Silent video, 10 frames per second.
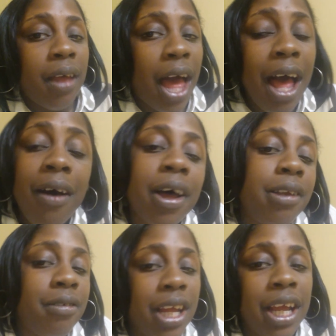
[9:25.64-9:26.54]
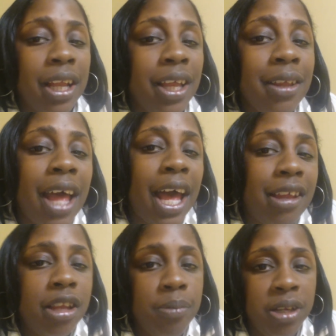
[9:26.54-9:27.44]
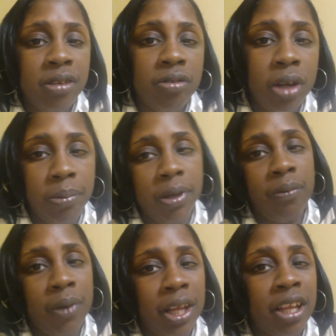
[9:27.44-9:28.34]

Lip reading: I don't understand. This has to be scripted.